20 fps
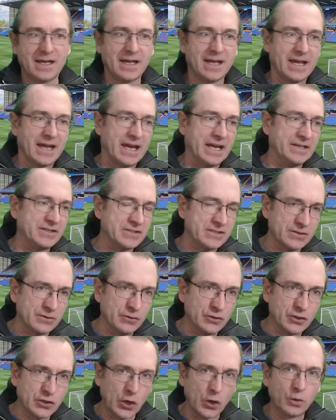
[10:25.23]
It's to
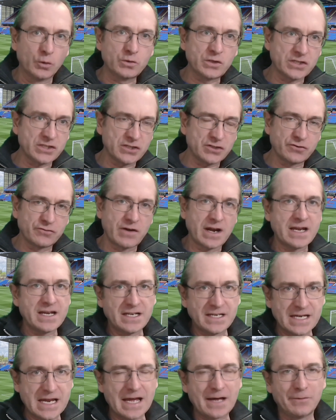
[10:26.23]
go straight
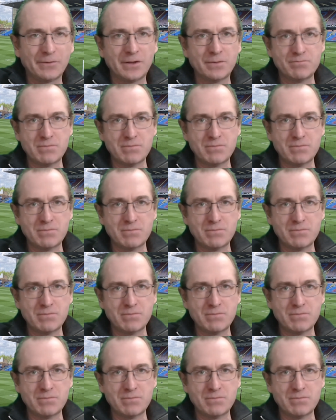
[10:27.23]
down the